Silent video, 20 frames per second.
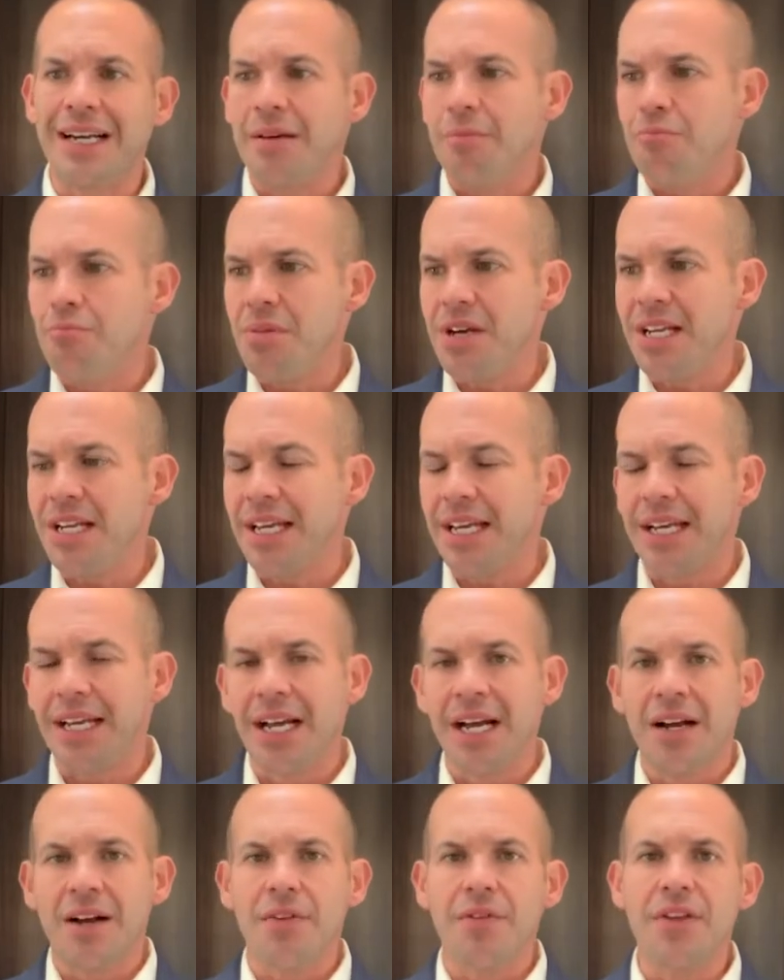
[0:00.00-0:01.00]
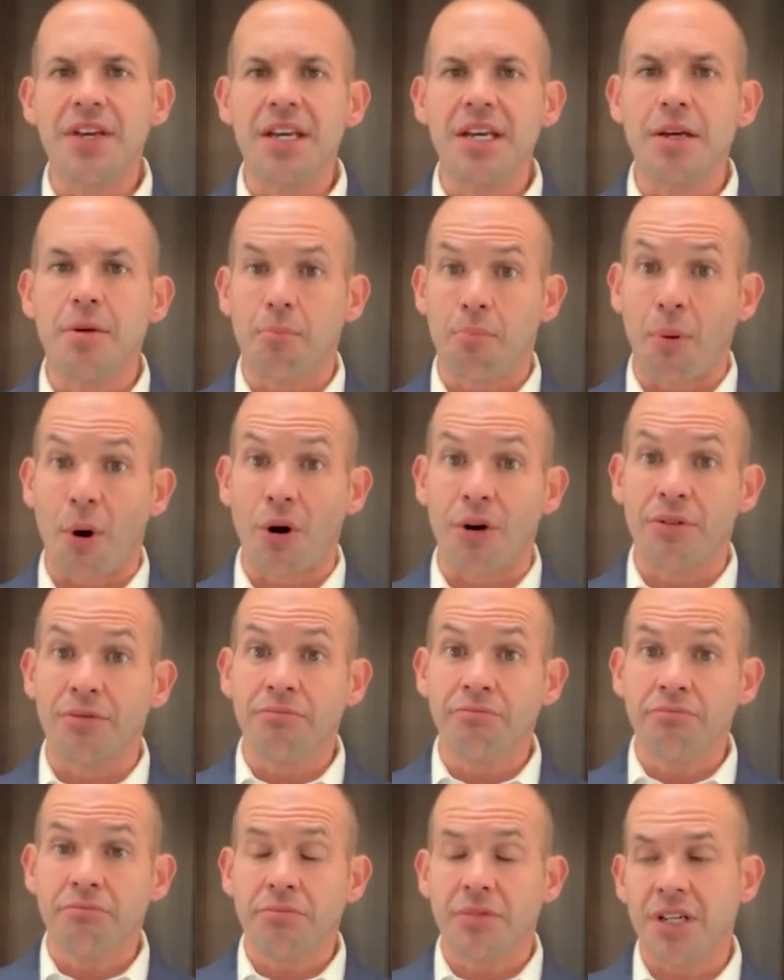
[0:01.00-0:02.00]
meaning the
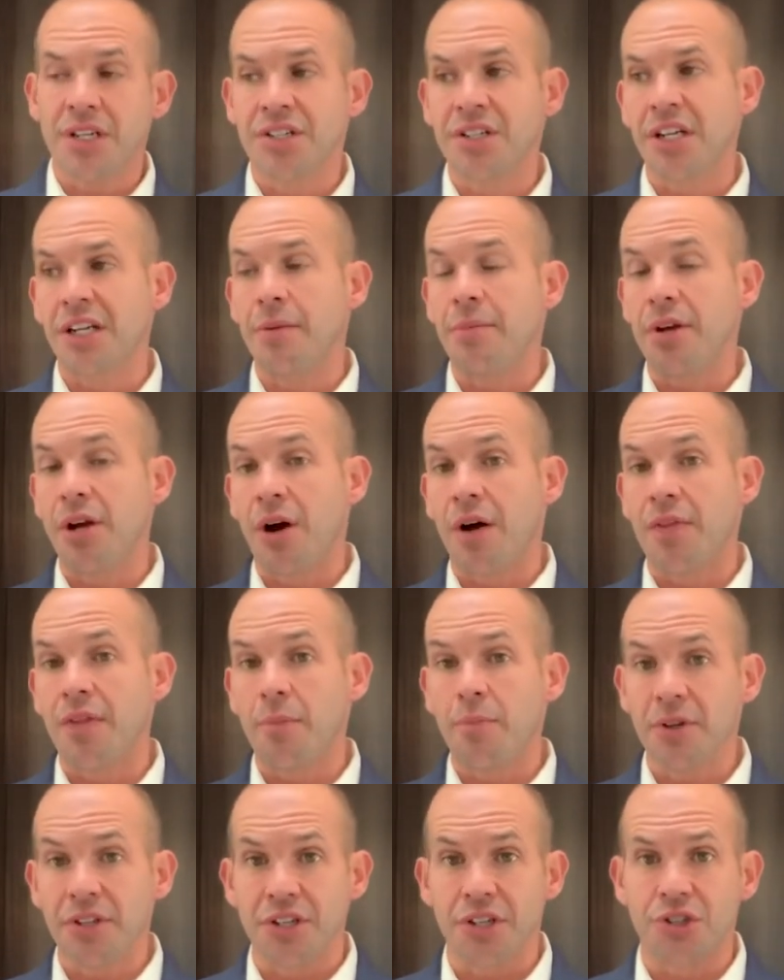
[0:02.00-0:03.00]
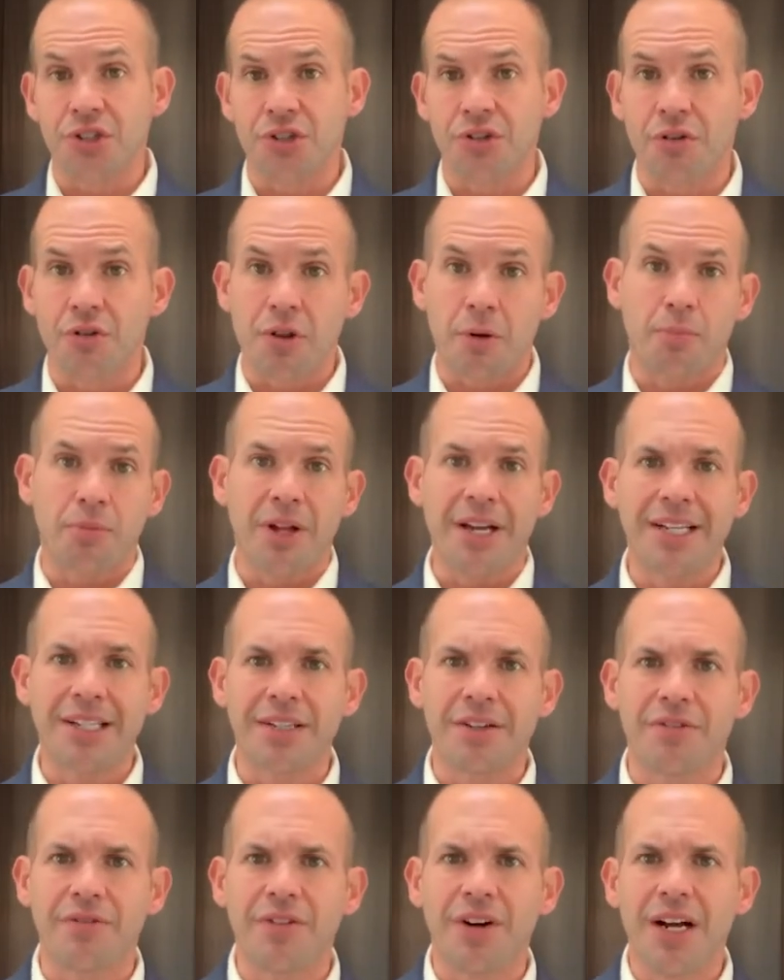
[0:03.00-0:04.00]
burden is going to be on the petitioner, the
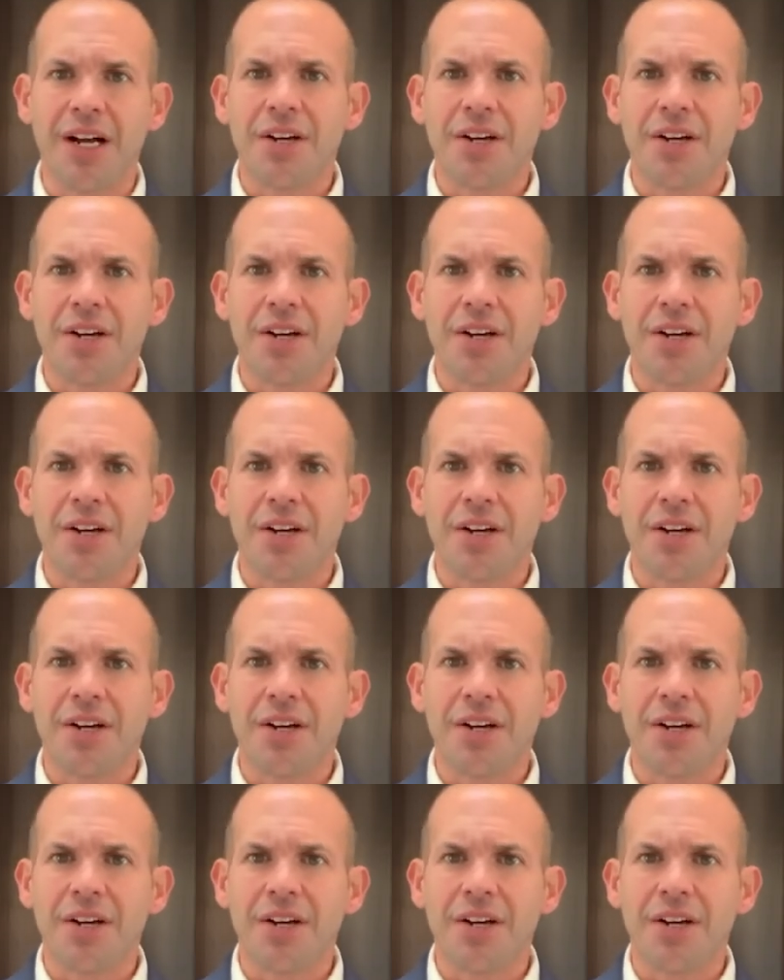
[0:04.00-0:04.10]
plaintiff,